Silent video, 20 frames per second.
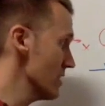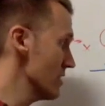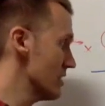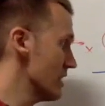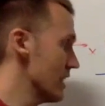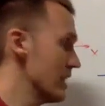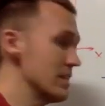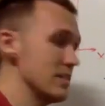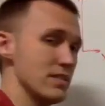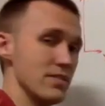
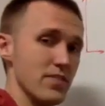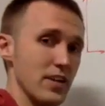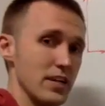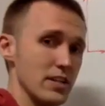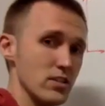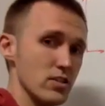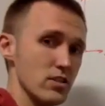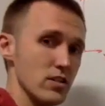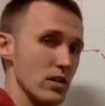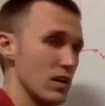D is a
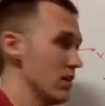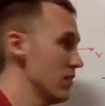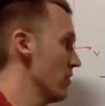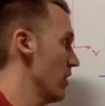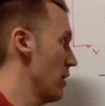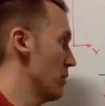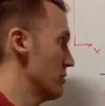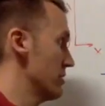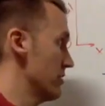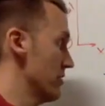vector of
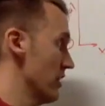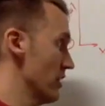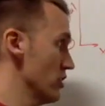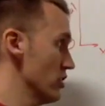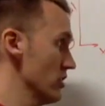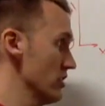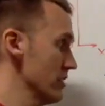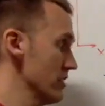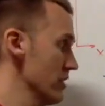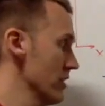
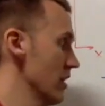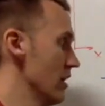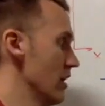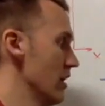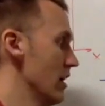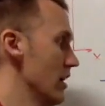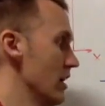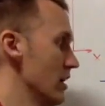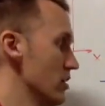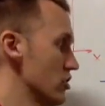observations,
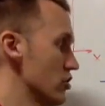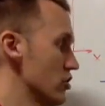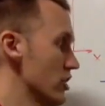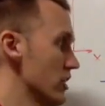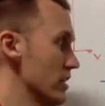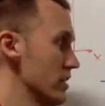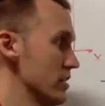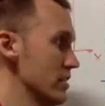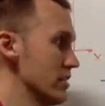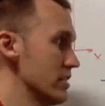
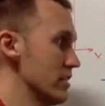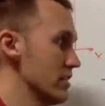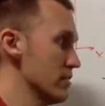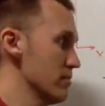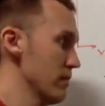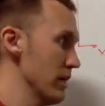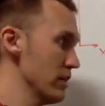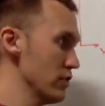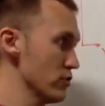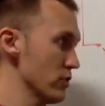G is
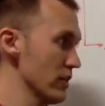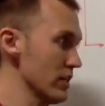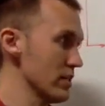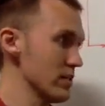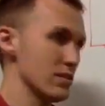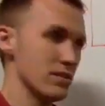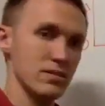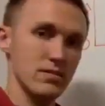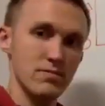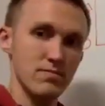this
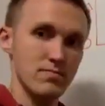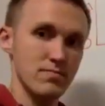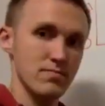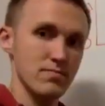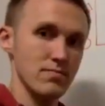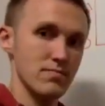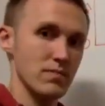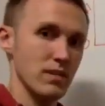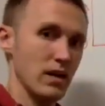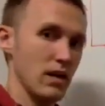matrix,
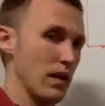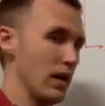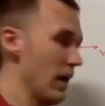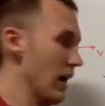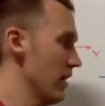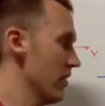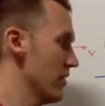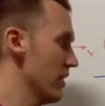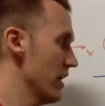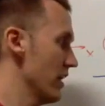
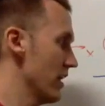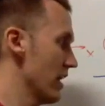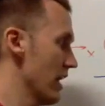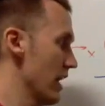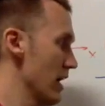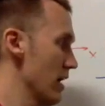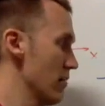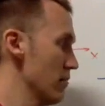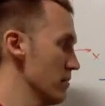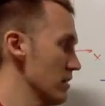and then
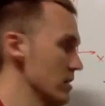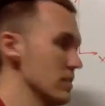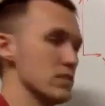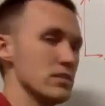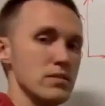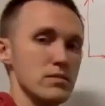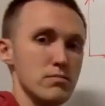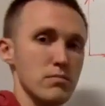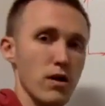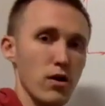M
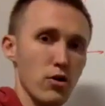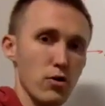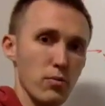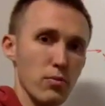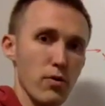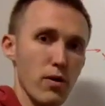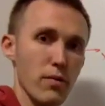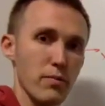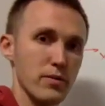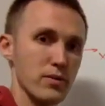is the model
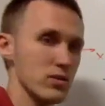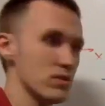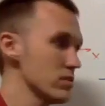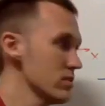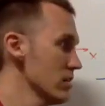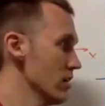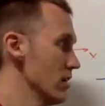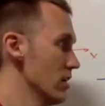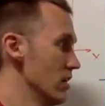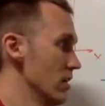
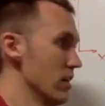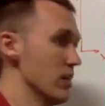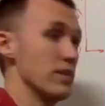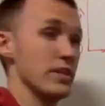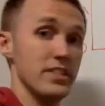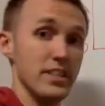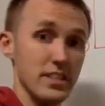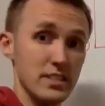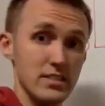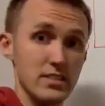parameters,
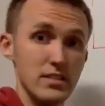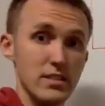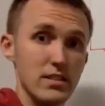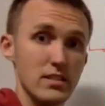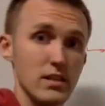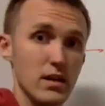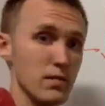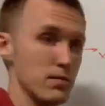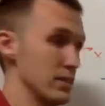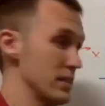the density
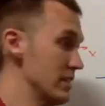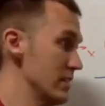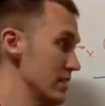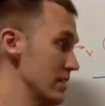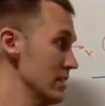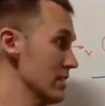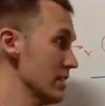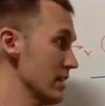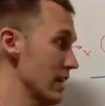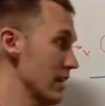anomalies in
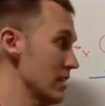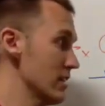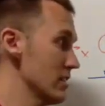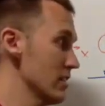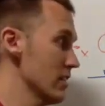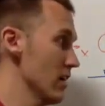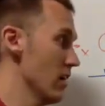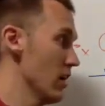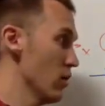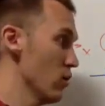this
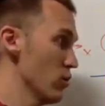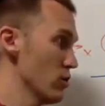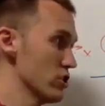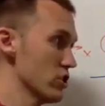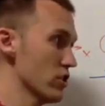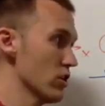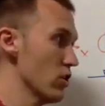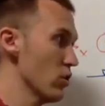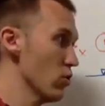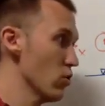case,
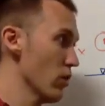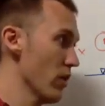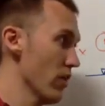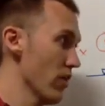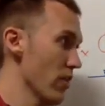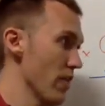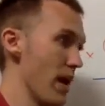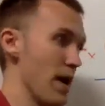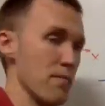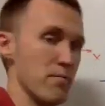which go
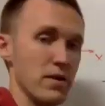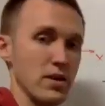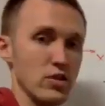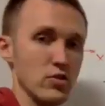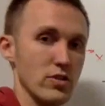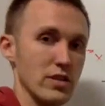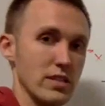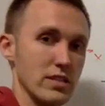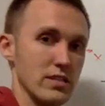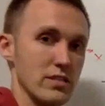with that
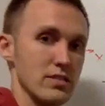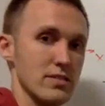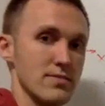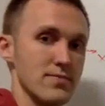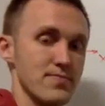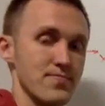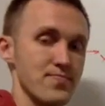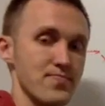matrix.